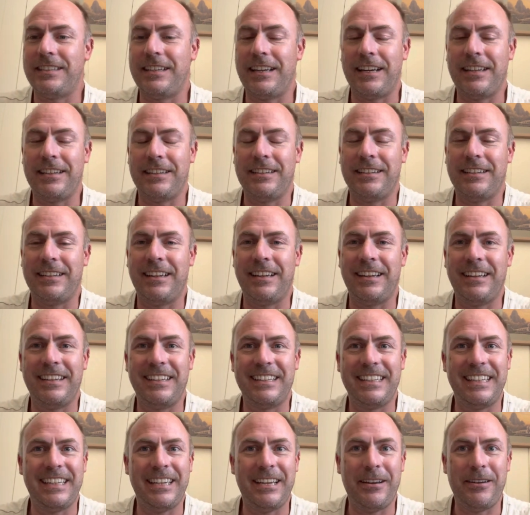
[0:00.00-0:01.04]
And uh,
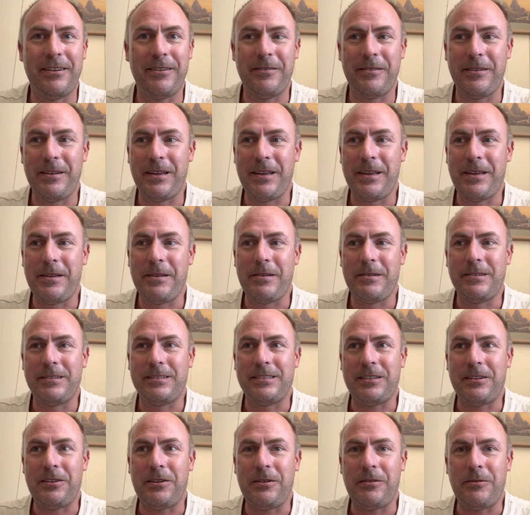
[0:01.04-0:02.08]
yeah,
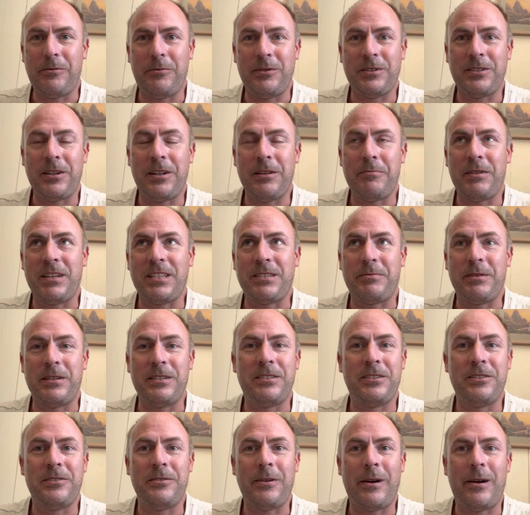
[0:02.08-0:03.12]
so it was only meant to be a
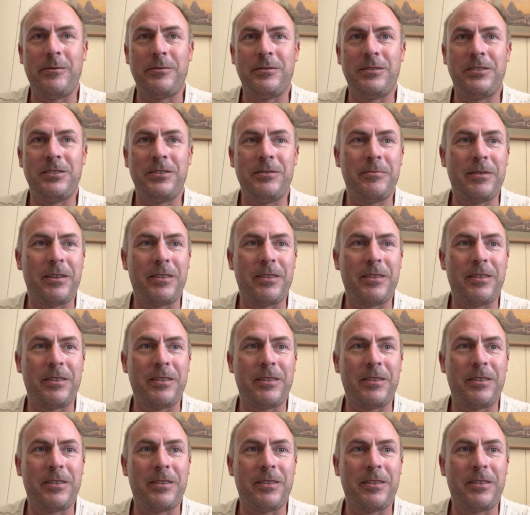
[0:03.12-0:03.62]
two hour Zoom.